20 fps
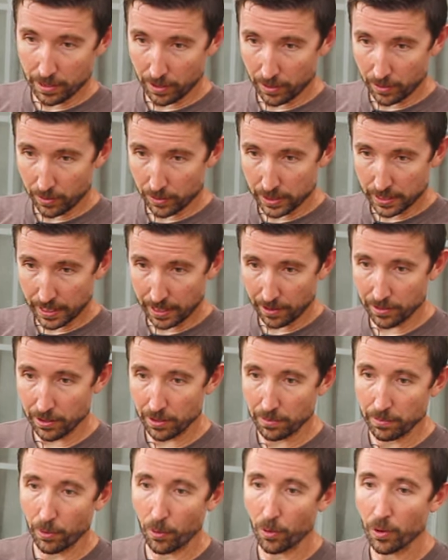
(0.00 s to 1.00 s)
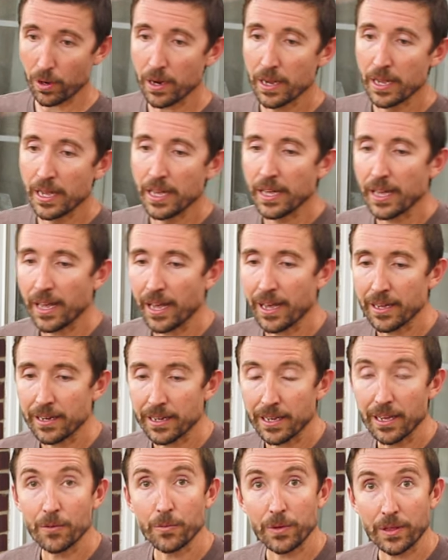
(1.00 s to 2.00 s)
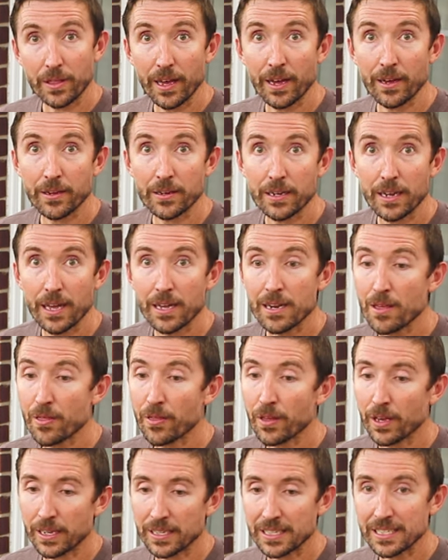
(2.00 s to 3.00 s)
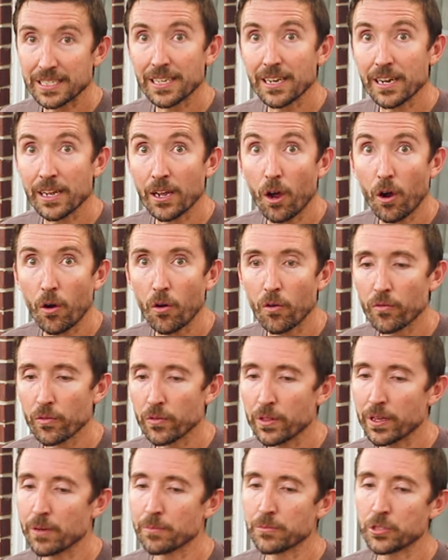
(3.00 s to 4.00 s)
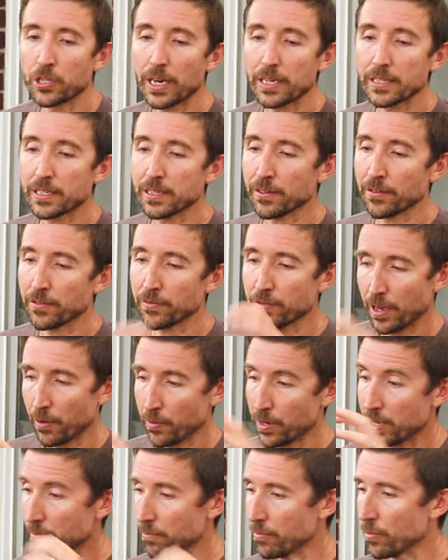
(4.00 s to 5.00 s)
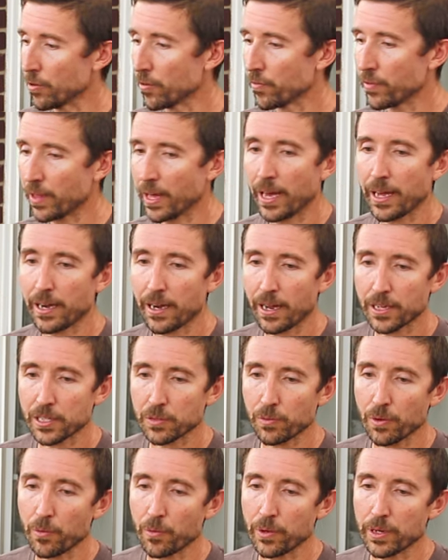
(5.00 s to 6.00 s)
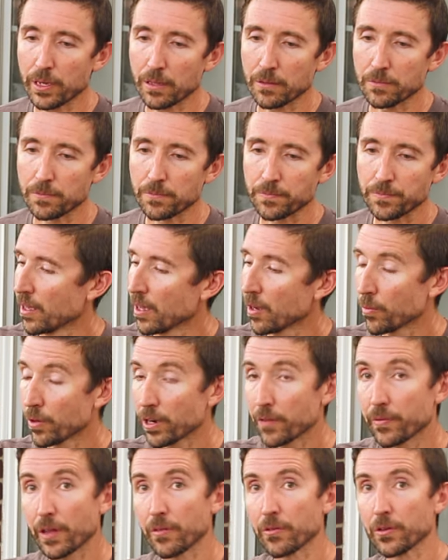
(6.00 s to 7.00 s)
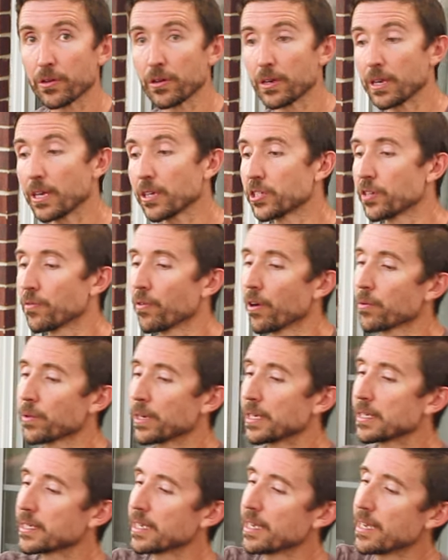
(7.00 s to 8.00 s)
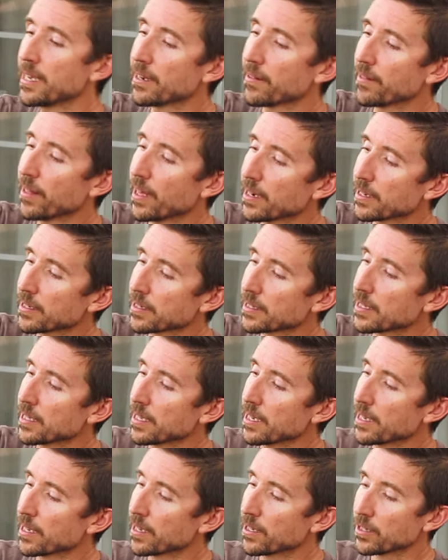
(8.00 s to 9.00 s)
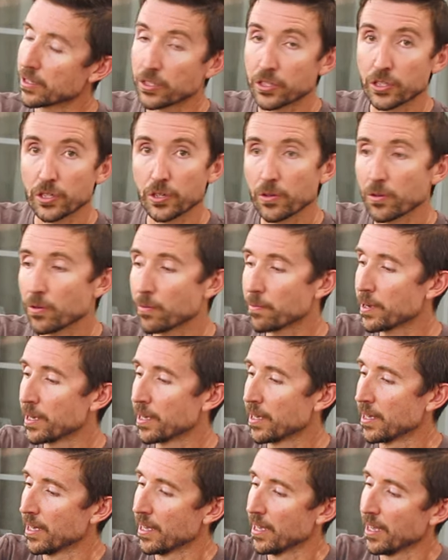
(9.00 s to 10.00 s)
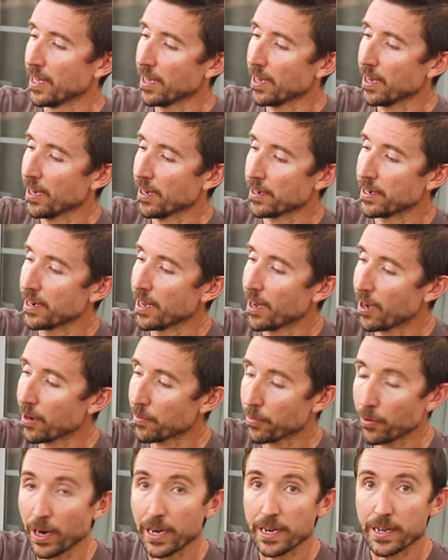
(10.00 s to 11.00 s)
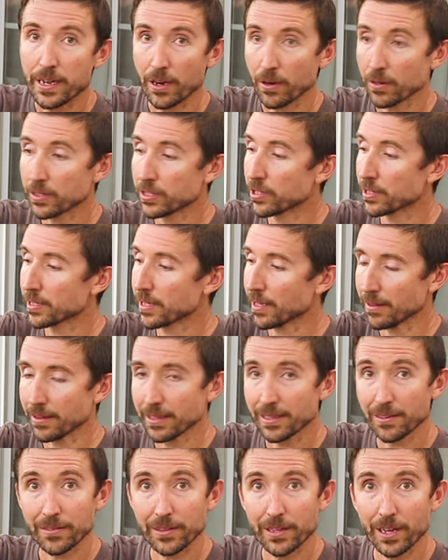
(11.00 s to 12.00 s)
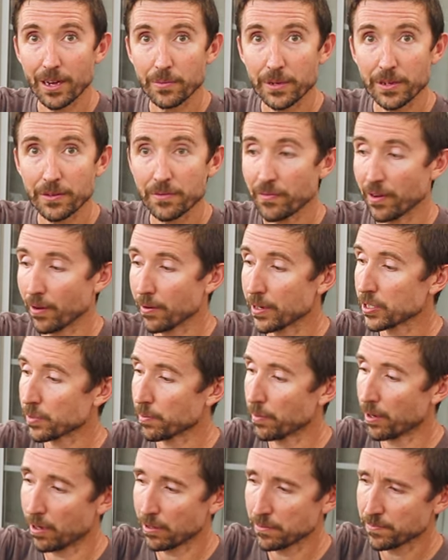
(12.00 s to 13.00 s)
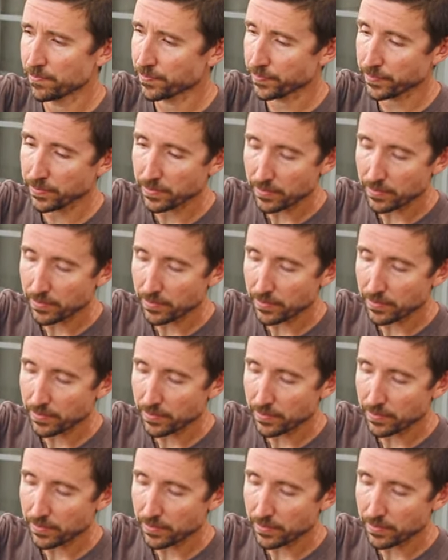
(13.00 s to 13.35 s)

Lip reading: close down to the bore. And again, without anything sitting over the objective, yeah, we can move that as we will. One of the other goodies you've already seen, and that is the zoom knob right here. It's just a little nubbin, very small,